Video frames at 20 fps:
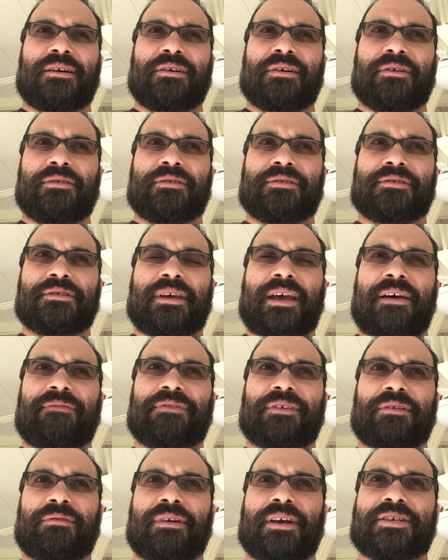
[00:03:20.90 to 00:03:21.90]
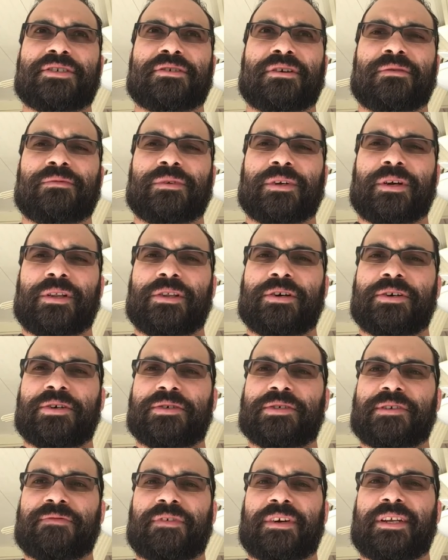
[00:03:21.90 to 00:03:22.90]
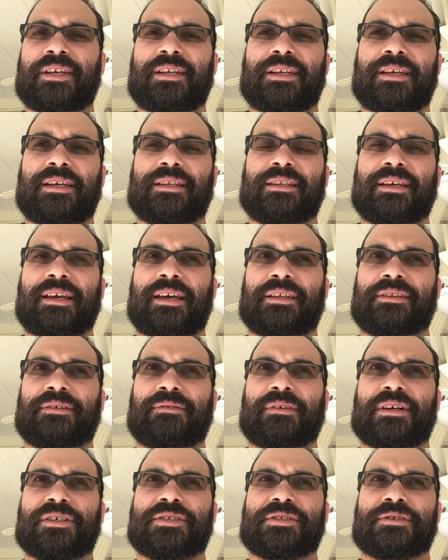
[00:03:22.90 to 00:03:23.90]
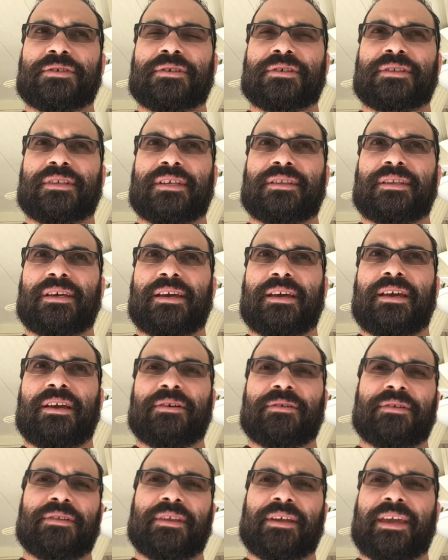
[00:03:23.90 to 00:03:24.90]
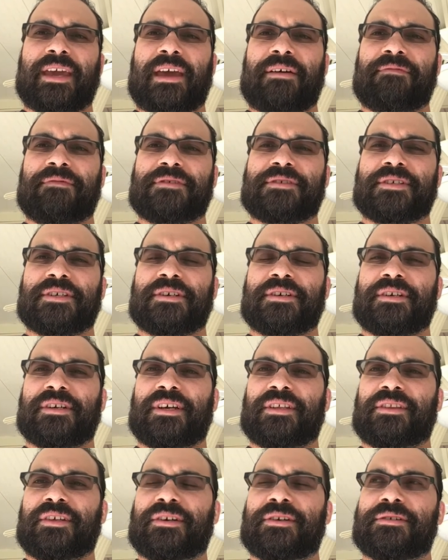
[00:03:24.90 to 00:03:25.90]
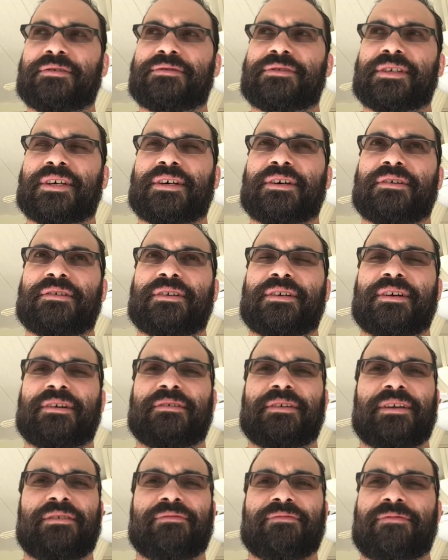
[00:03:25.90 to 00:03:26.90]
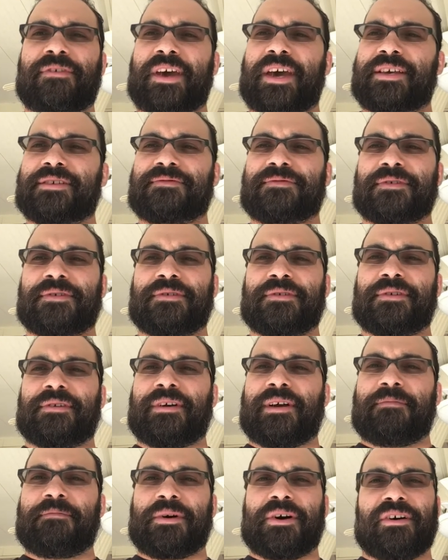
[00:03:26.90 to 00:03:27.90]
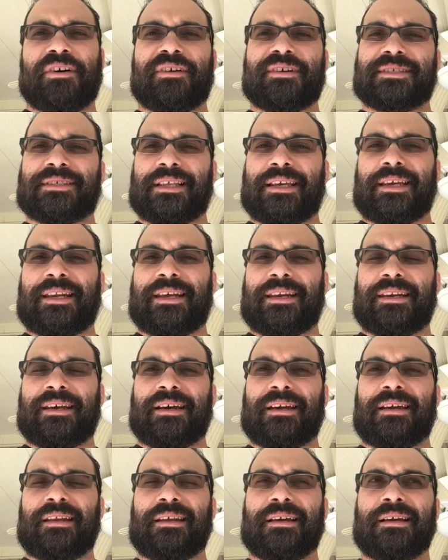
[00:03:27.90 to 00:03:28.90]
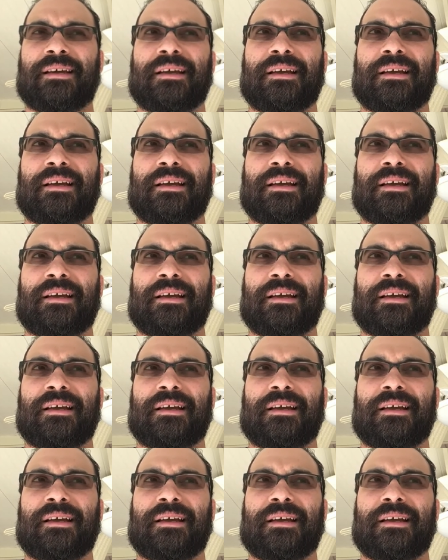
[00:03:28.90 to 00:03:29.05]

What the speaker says: Going after the restaurant would close, if I didn't eat at the restaurant that day or in the cafeteria at the hotel, eating fast food or at bars late at night.